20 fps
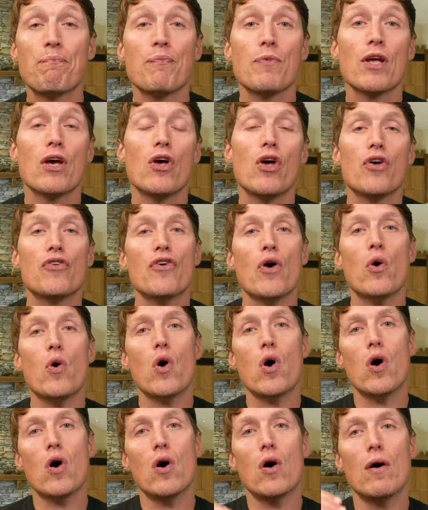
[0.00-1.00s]
So
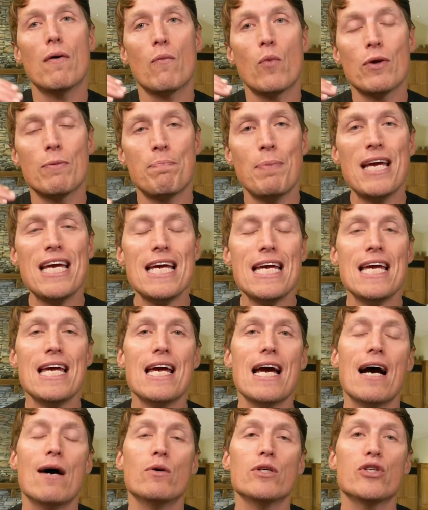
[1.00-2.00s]
with BE,
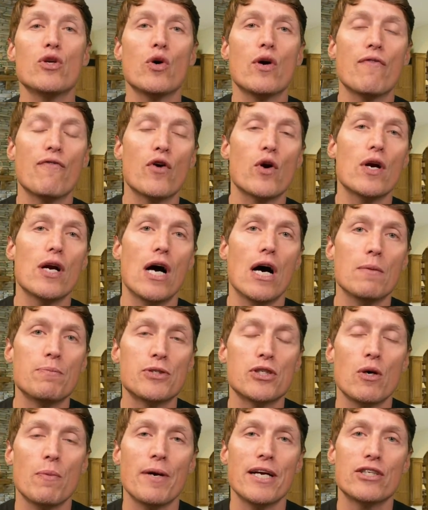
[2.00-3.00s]
I was looking for an
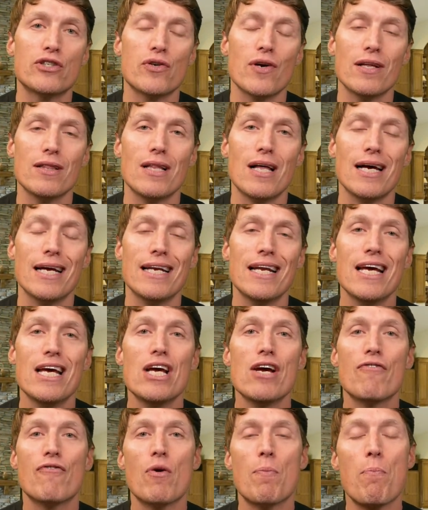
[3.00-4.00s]
upsloping trend line
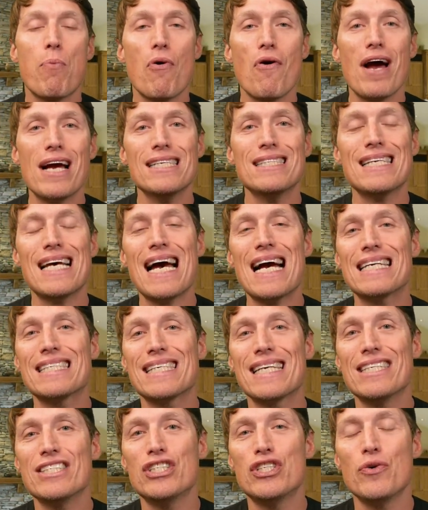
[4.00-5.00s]
for price
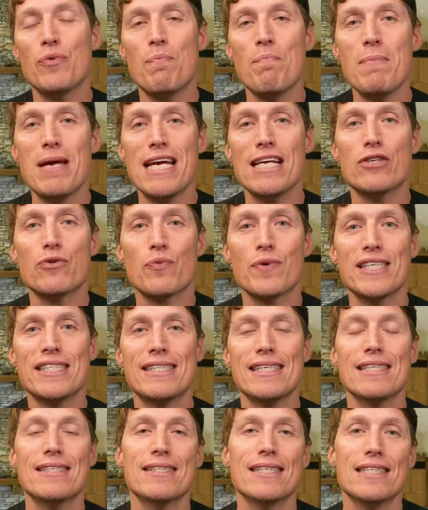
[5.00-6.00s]
action to meet
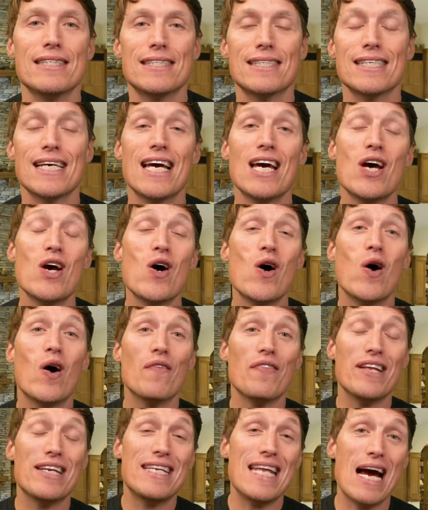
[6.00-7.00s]
resistance. On
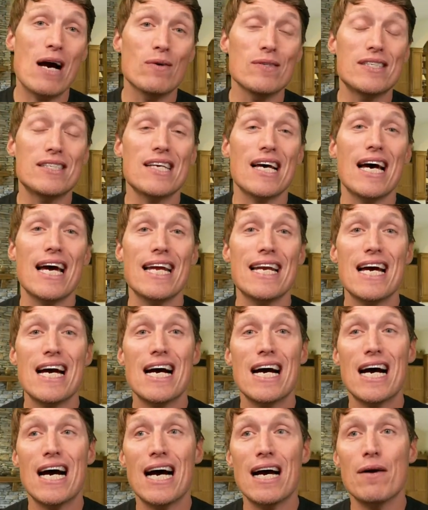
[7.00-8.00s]
the downside,
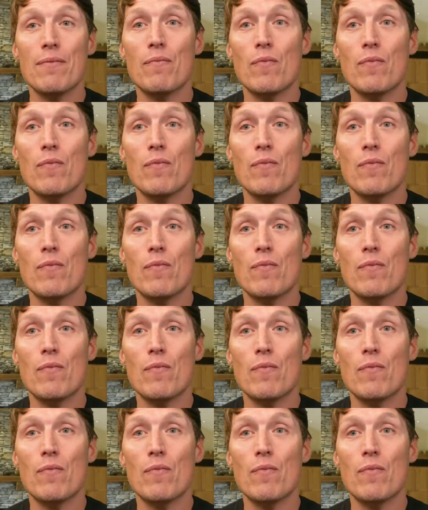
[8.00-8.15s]
I'm